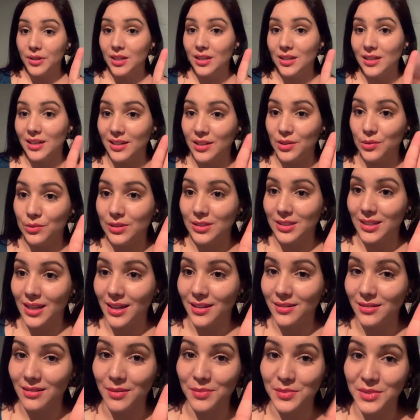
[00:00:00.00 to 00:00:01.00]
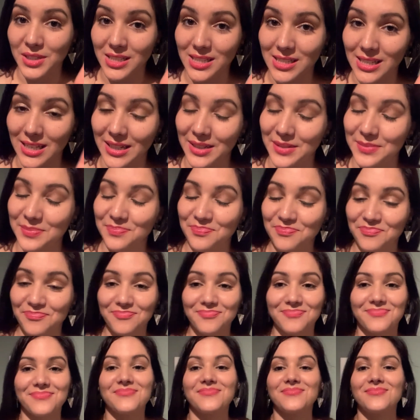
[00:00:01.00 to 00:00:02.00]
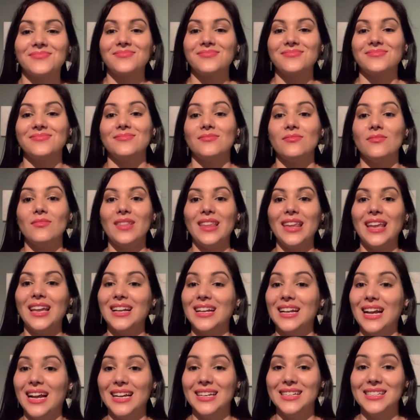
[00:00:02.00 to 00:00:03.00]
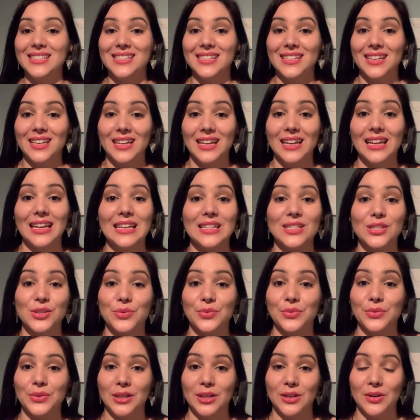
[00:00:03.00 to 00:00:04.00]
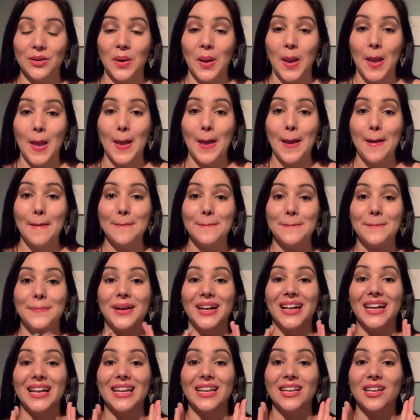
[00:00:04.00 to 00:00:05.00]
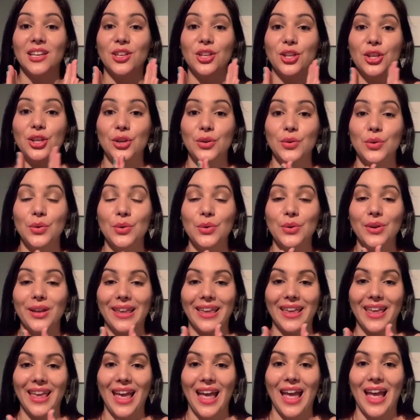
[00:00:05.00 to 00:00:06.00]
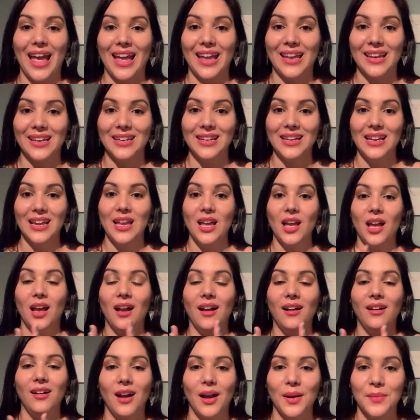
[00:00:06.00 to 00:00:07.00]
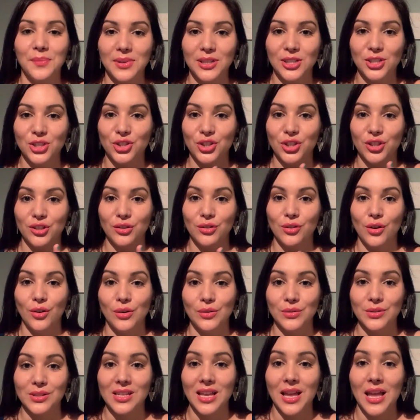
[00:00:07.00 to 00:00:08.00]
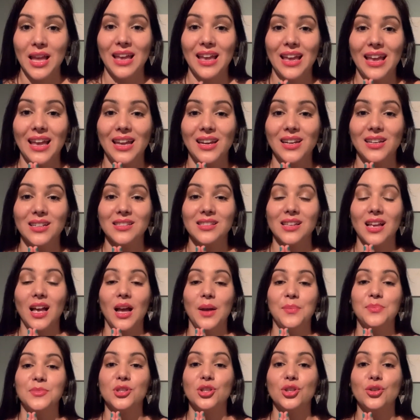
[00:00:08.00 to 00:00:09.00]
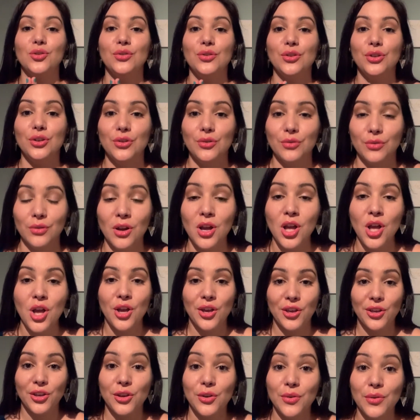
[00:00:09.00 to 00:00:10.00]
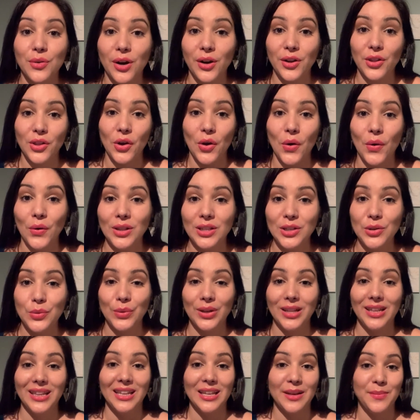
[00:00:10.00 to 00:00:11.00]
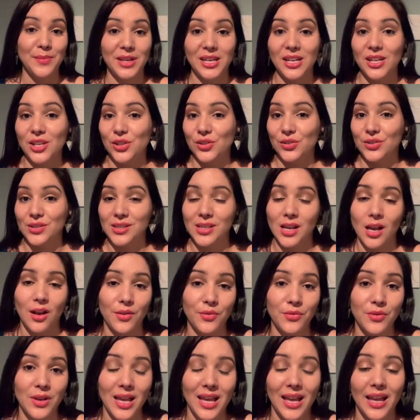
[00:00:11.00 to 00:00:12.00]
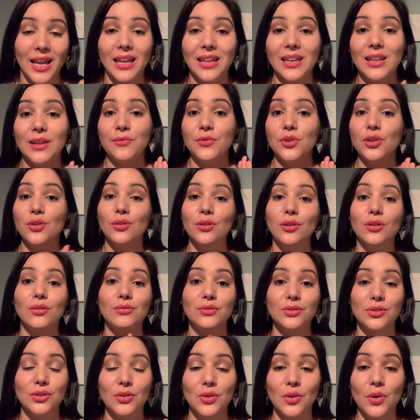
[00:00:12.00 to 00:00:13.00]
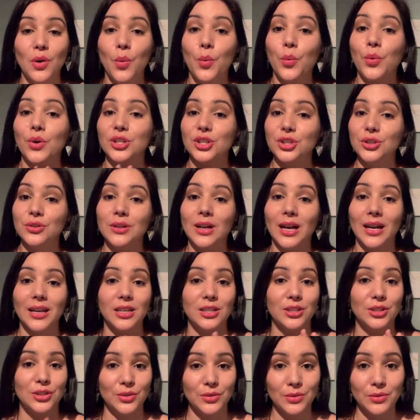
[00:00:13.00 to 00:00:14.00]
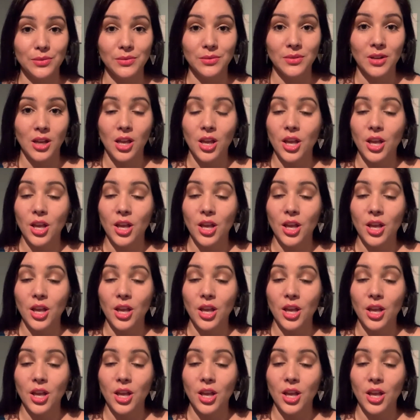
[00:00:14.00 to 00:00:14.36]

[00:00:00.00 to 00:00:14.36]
putting anyone down. I'm just saying, guys, it's real, but you can accomplish your goals. It is up to you. You are the only one limiting yourself. And if you don't do what you gotta do,